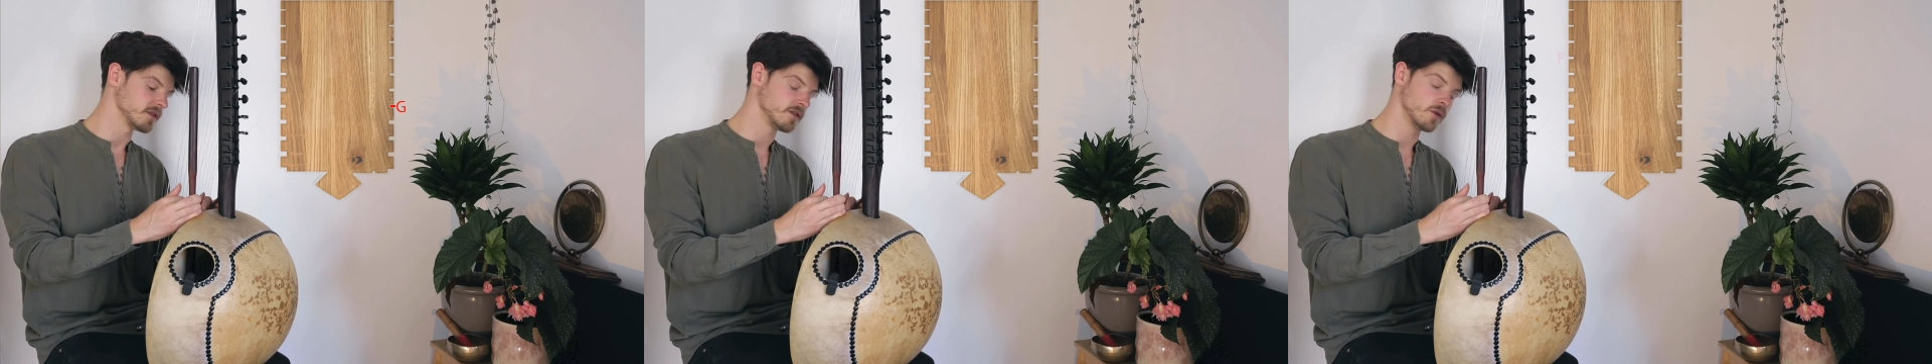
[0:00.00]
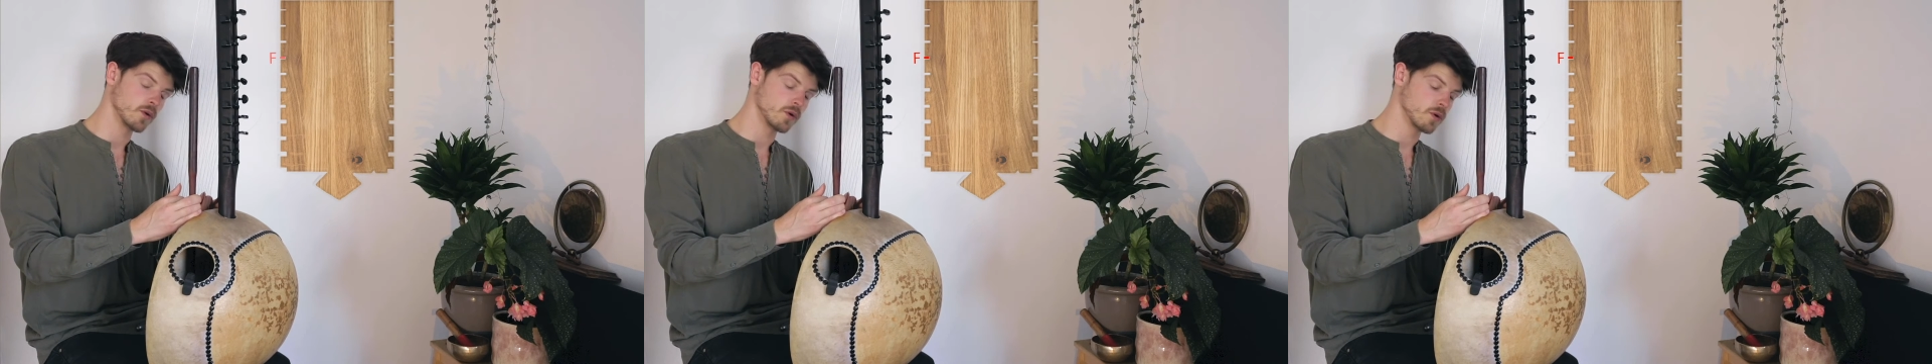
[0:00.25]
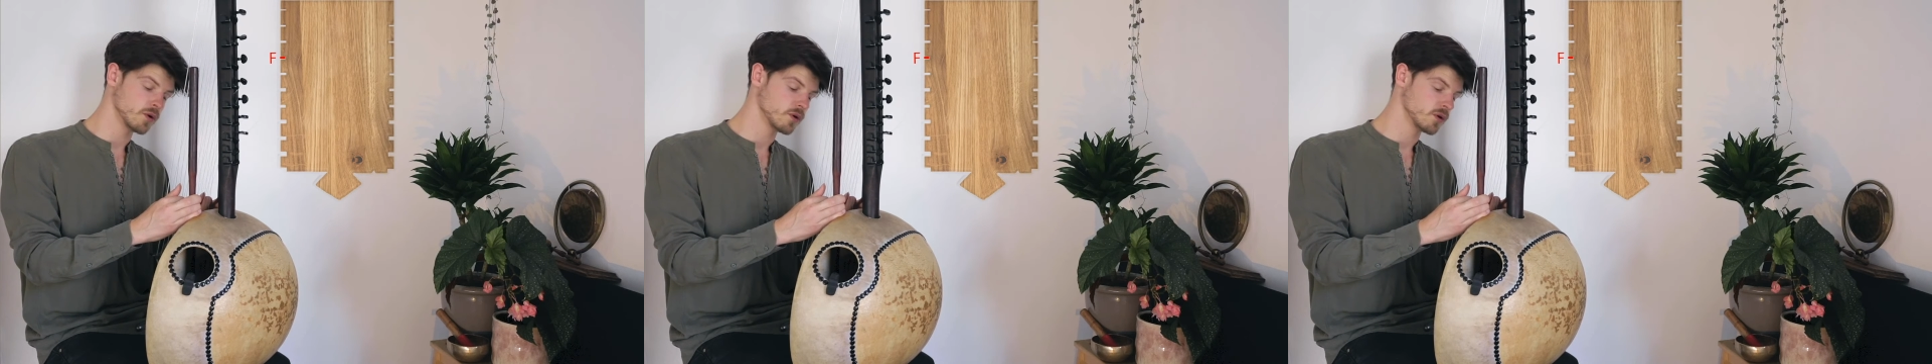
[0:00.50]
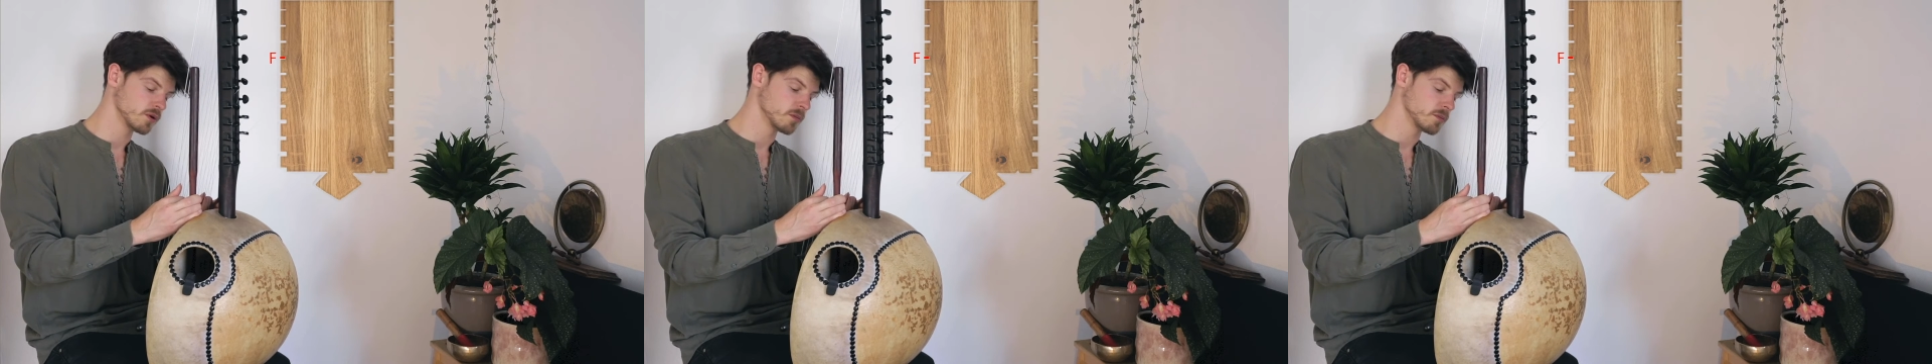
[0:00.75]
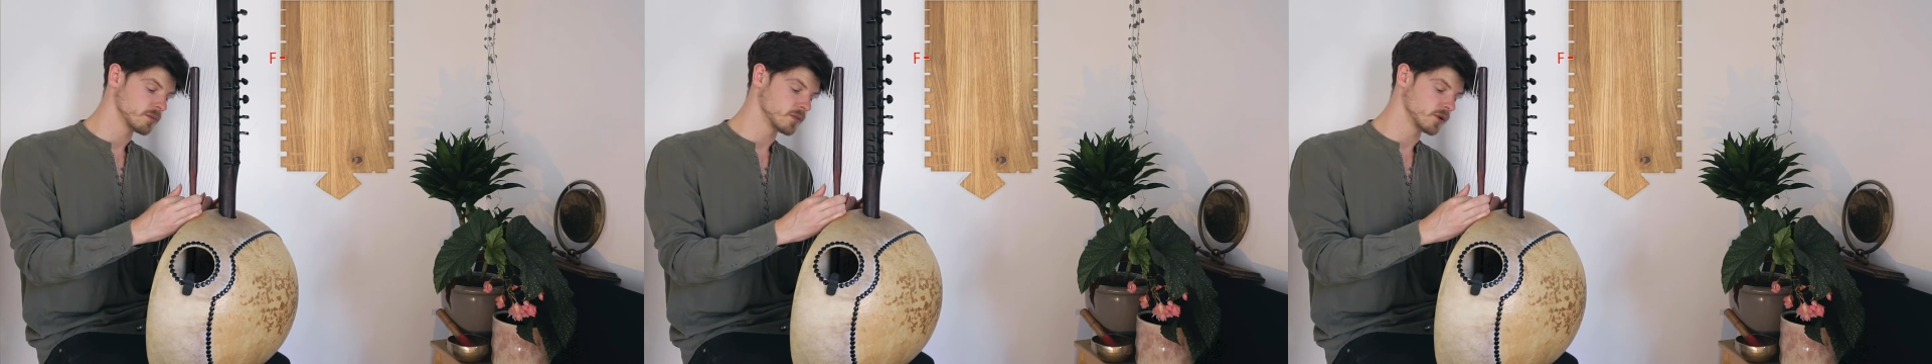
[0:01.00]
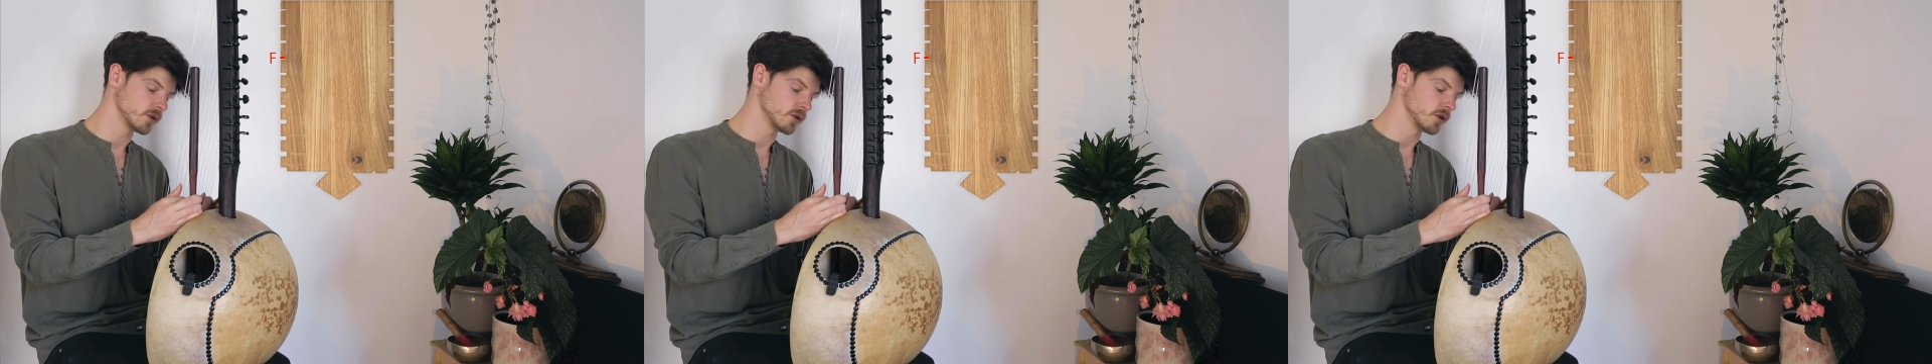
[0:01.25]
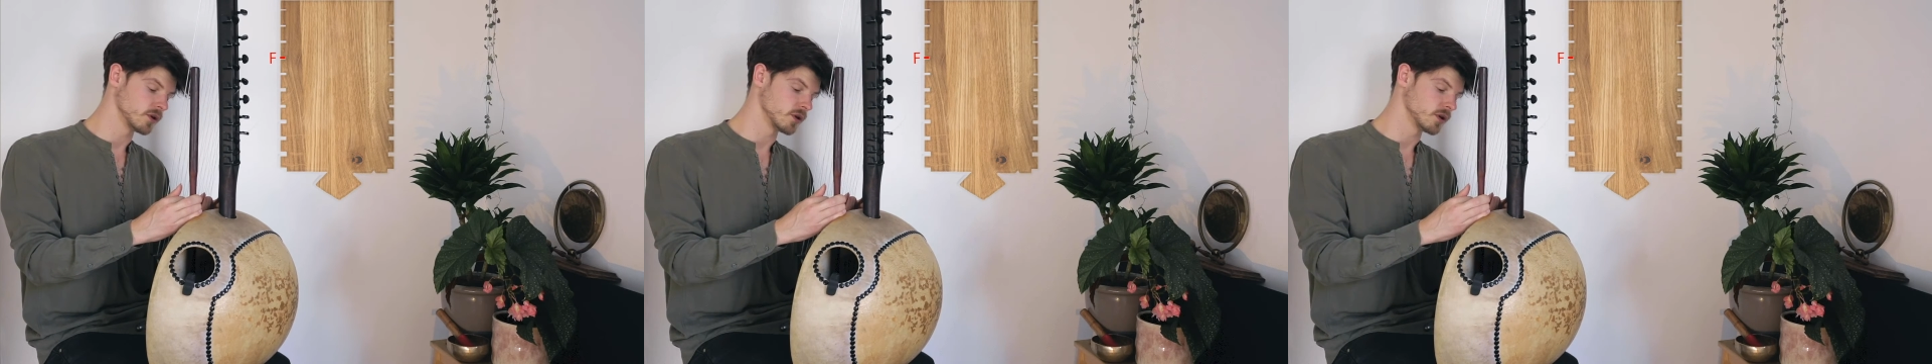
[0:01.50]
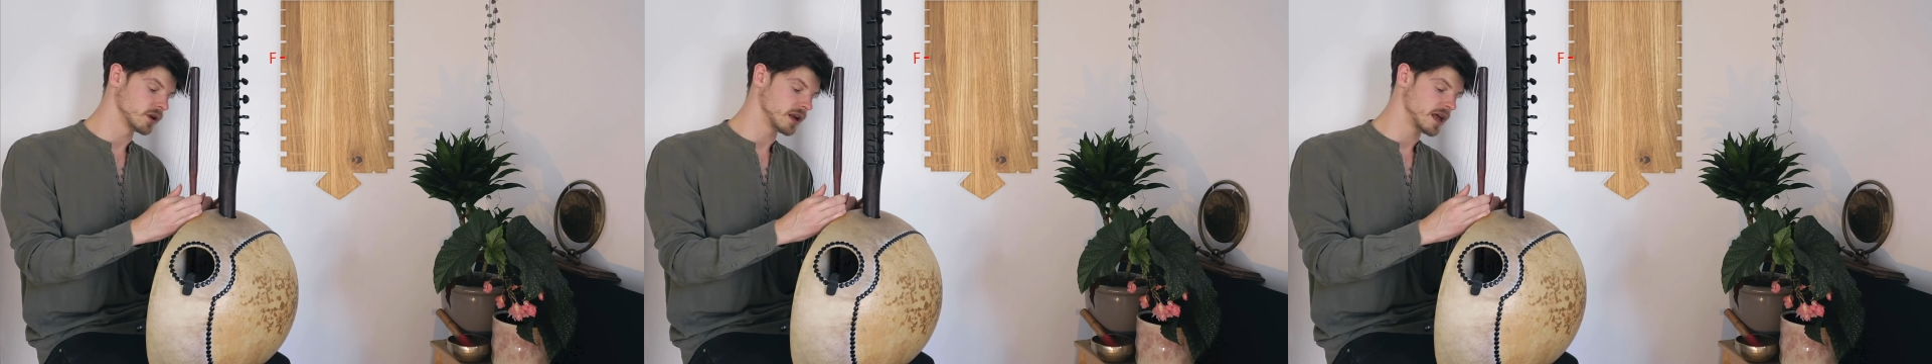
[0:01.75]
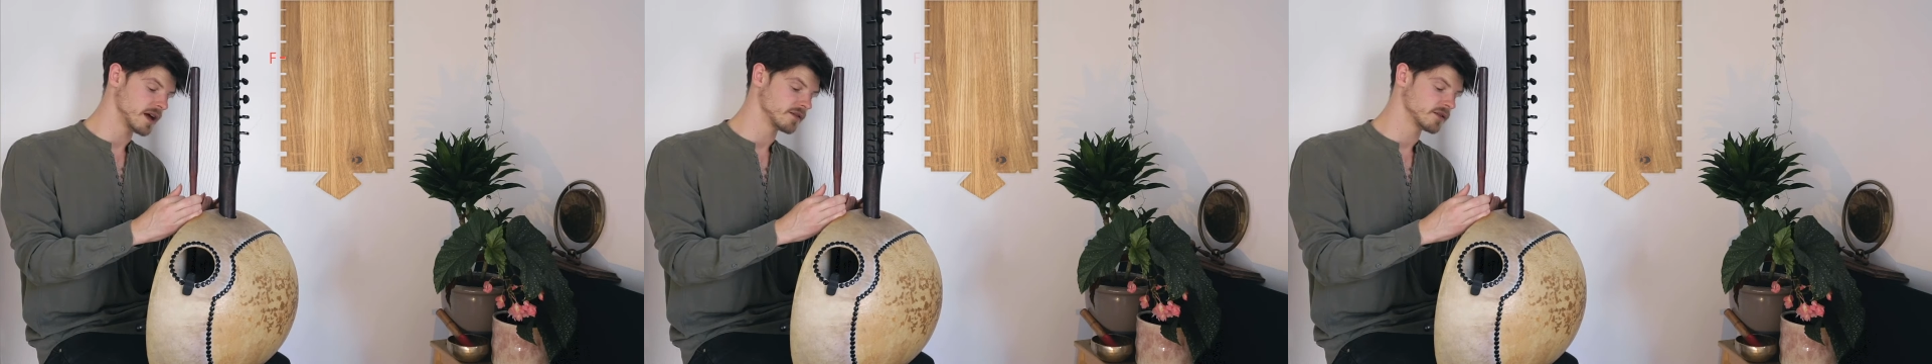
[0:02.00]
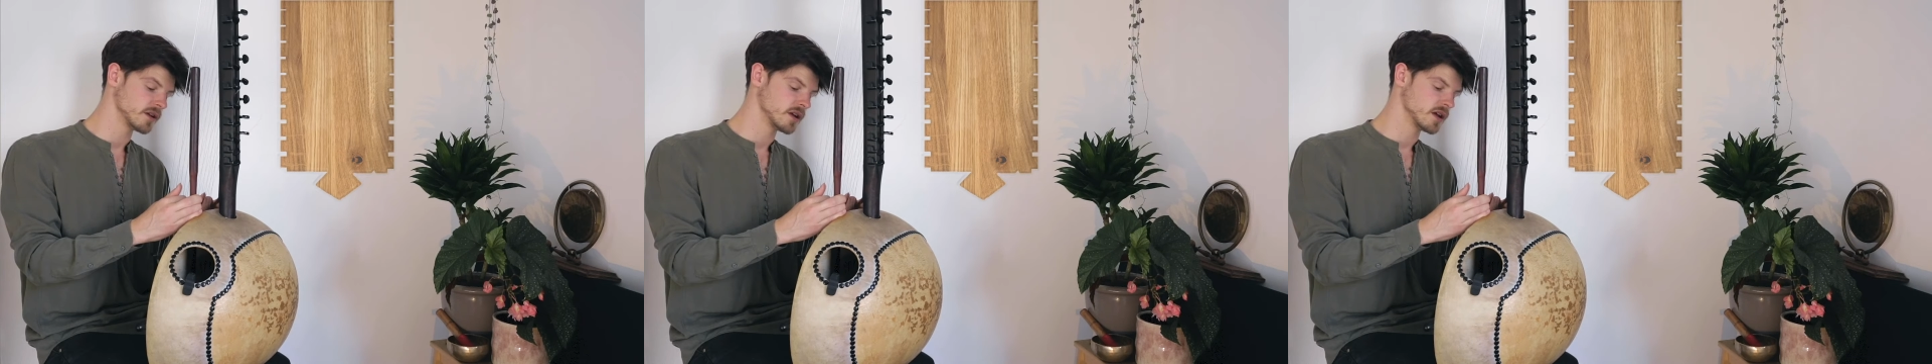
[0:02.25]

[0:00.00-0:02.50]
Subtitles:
4 on the left.